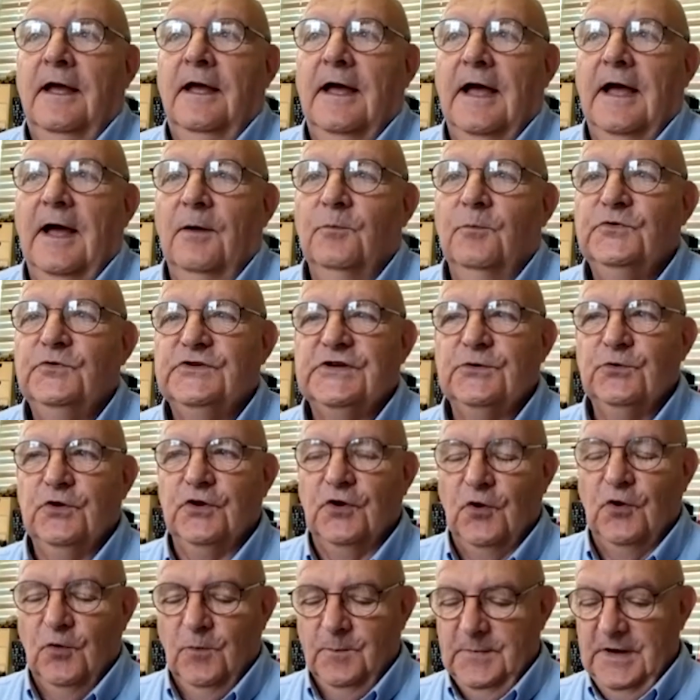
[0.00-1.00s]
And we took it
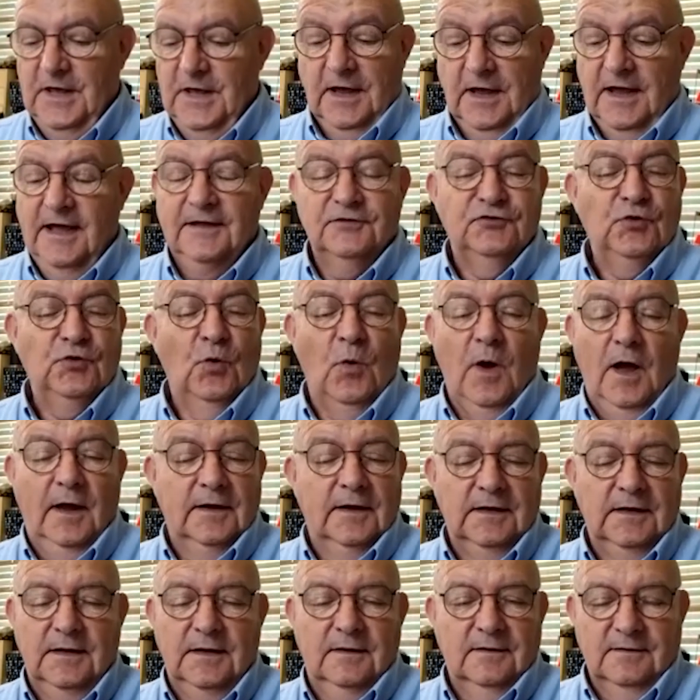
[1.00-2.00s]
home, and I had no
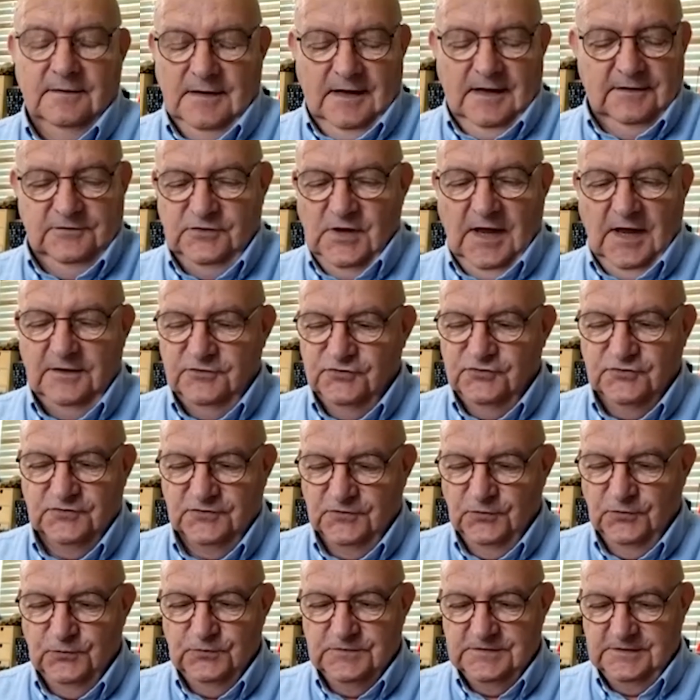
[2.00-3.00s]
idea. I just
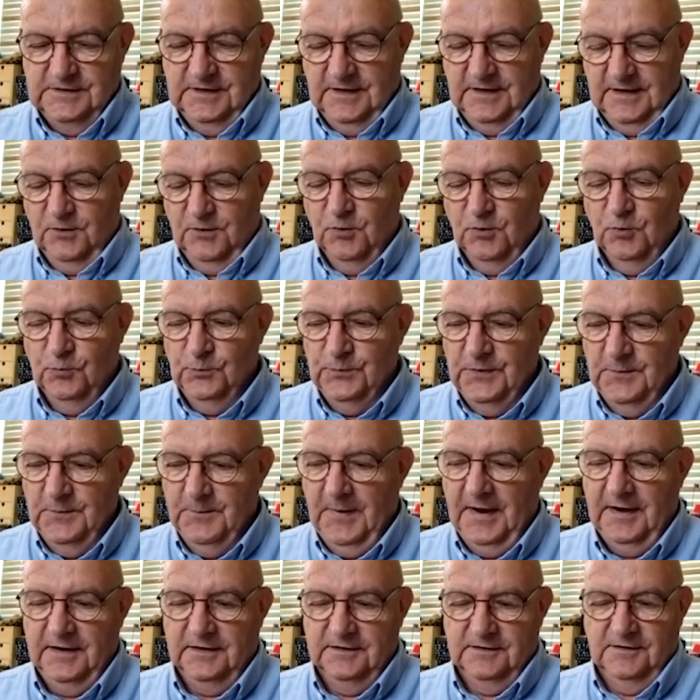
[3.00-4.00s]
looked at it. I opened the
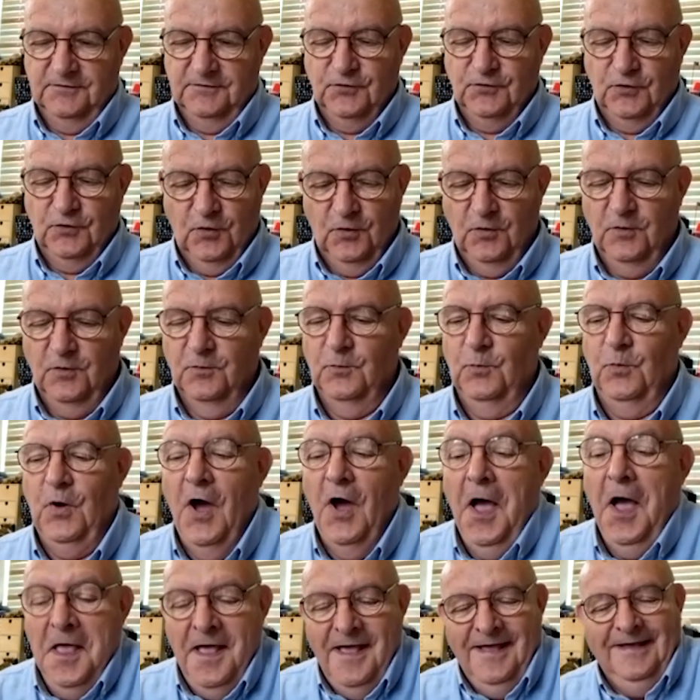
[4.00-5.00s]
bag, and I thought,
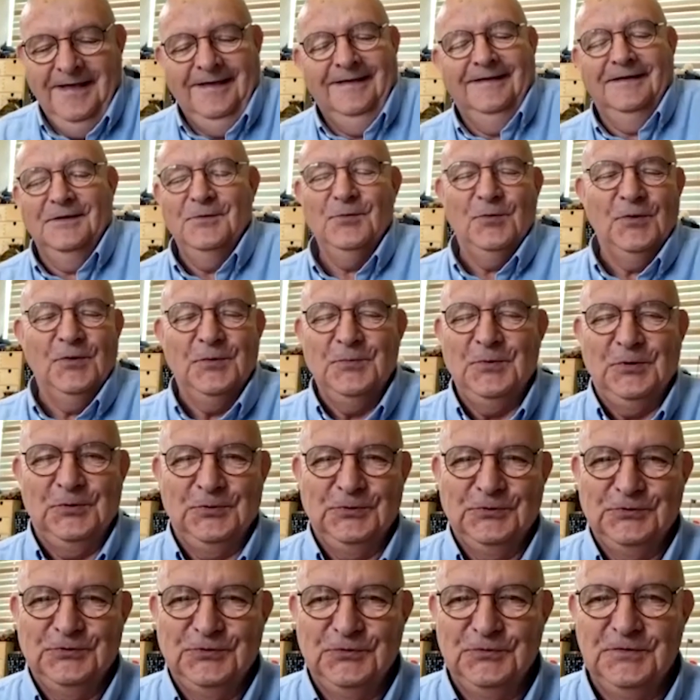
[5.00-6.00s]
"What am I
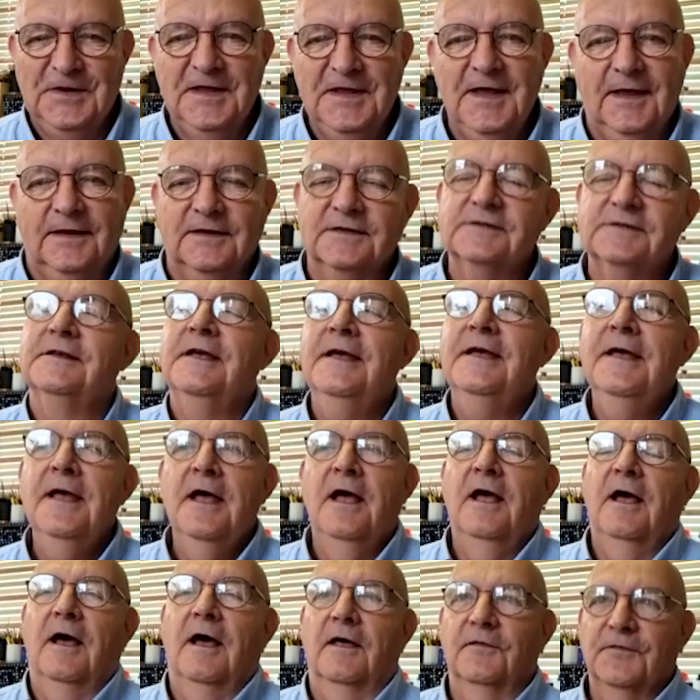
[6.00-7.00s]
going to do next?"
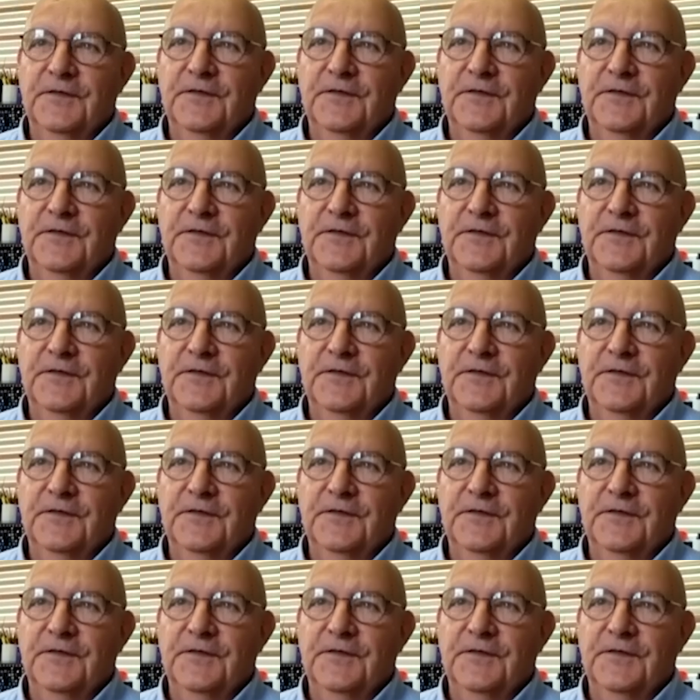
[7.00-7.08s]
And